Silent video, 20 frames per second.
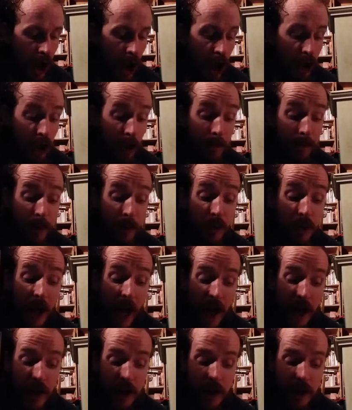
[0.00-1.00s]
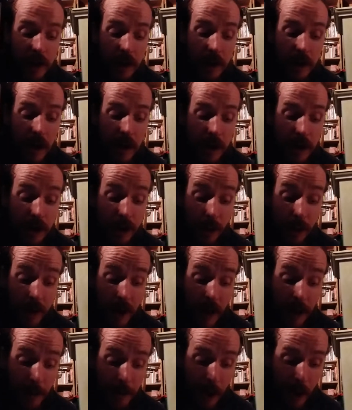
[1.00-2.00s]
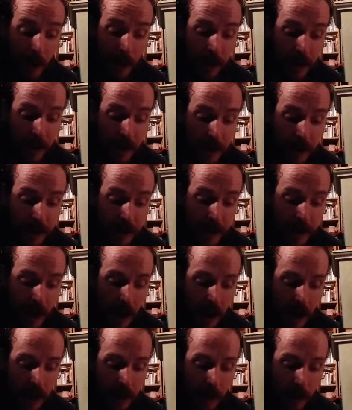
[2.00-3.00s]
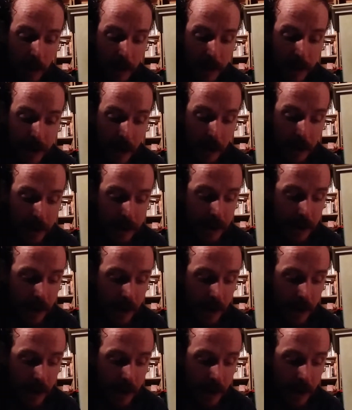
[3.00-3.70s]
The mutation into another birth is the result